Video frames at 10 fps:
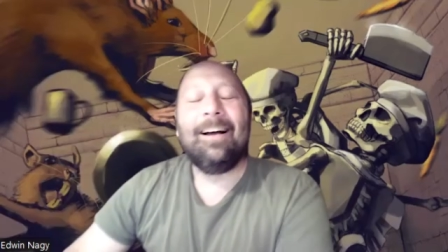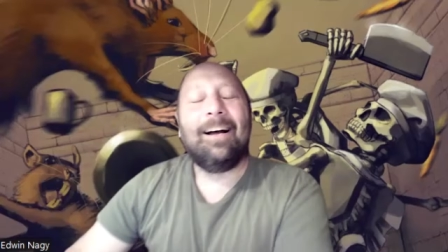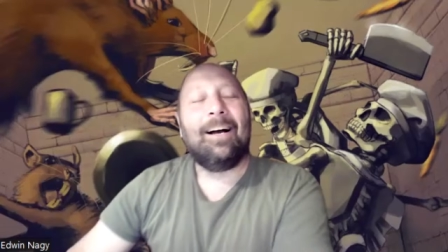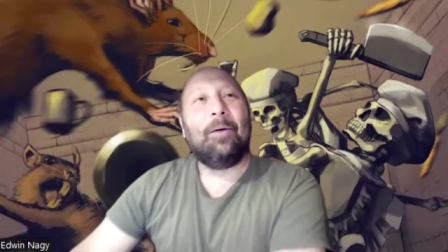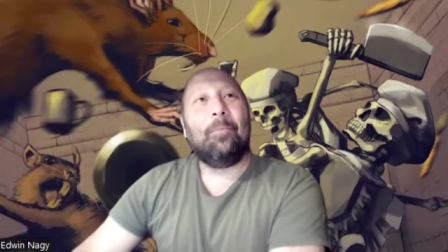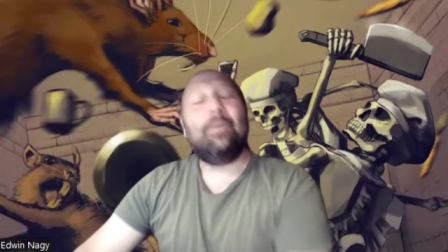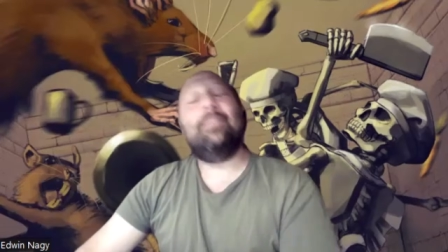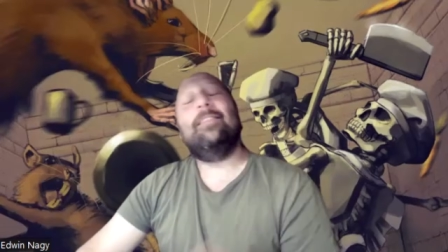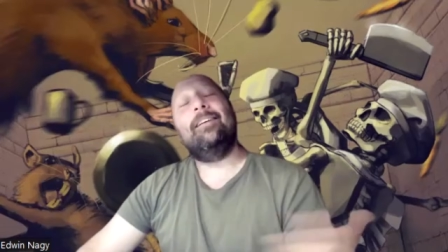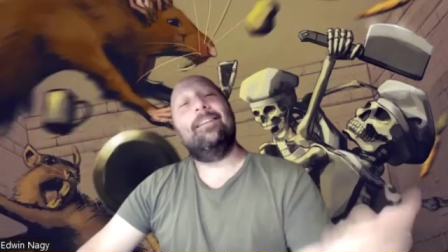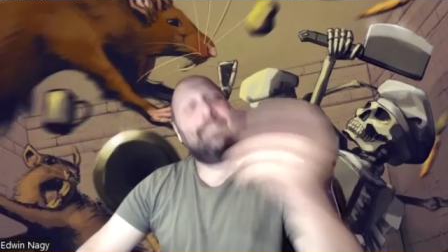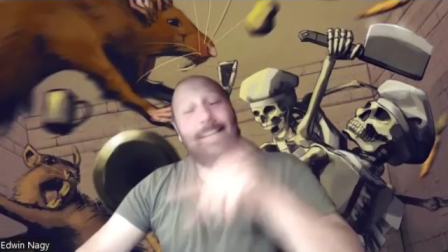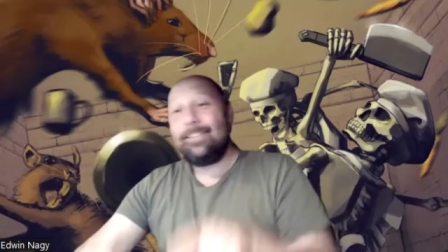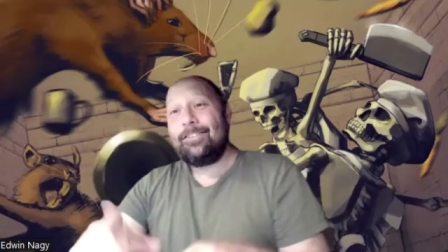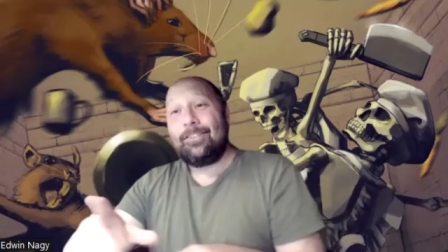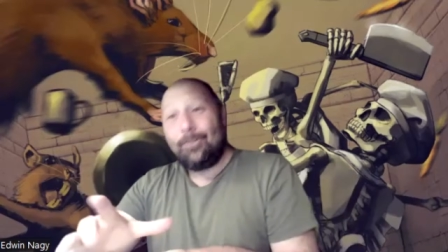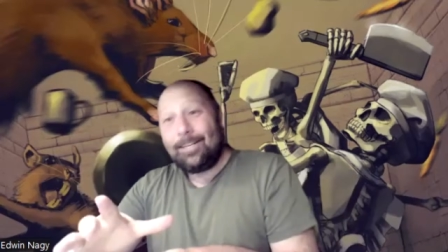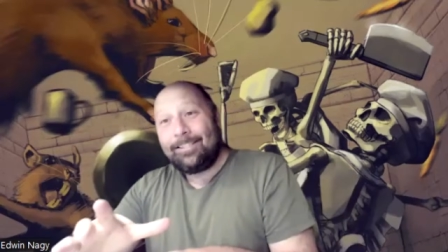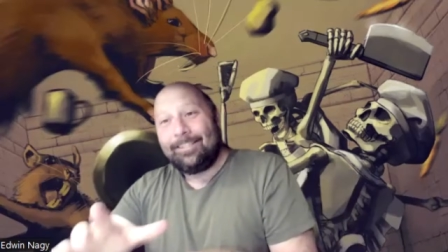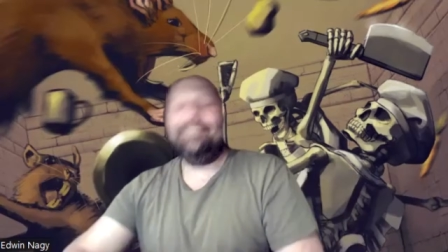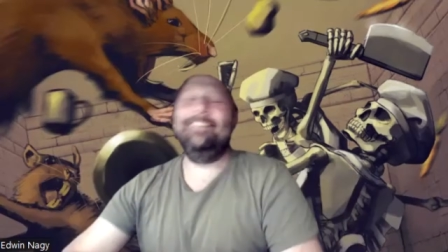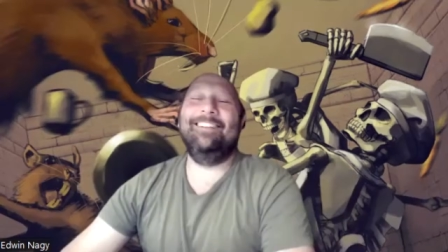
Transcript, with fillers: um, but the to answer your question